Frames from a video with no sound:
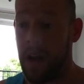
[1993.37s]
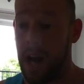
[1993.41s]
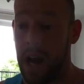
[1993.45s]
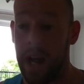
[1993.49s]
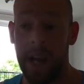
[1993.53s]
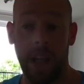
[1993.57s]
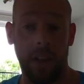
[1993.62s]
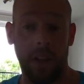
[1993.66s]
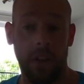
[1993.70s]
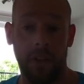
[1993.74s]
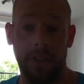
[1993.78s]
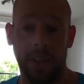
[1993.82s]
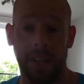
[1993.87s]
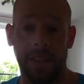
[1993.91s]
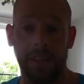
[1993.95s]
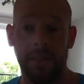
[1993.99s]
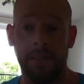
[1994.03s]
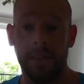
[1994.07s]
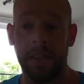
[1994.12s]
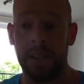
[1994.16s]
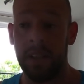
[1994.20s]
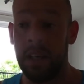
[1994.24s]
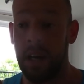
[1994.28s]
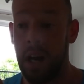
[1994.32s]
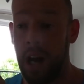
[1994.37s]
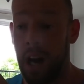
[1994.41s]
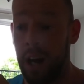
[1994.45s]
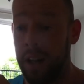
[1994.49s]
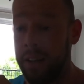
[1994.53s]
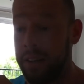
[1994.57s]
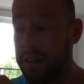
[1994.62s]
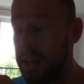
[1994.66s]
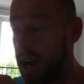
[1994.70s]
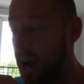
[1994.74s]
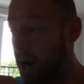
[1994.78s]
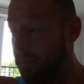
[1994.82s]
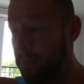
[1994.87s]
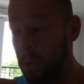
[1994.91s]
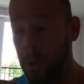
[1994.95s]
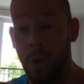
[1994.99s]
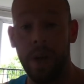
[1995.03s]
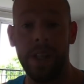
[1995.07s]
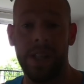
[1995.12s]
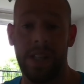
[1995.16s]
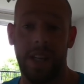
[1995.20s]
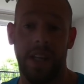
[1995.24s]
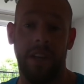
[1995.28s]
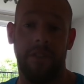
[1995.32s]
and I love it. And I'm
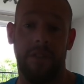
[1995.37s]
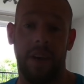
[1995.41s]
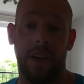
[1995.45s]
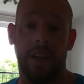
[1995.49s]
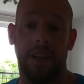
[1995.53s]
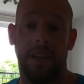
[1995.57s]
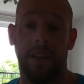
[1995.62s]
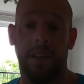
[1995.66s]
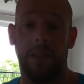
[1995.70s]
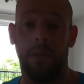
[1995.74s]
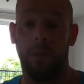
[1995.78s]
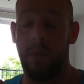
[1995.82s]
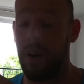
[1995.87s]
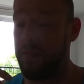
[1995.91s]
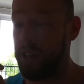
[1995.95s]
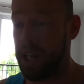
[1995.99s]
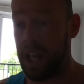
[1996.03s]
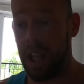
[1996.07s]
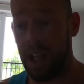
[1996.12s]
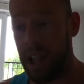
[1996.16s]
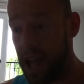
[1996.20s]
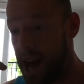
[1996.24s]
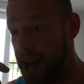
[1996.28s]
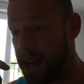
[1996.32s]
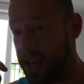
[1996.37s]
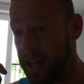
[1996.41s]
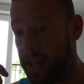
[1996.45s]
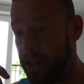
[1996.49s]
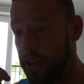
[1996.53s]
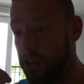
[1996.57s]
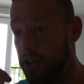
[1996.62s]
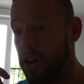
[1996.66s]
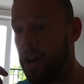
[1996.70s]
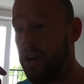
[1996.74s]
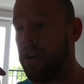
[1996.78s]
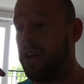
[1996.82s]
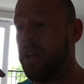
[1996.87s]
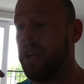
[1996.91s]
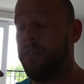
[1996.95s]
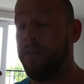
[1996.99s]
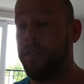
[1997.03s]
going to defend it, whether you like it or not.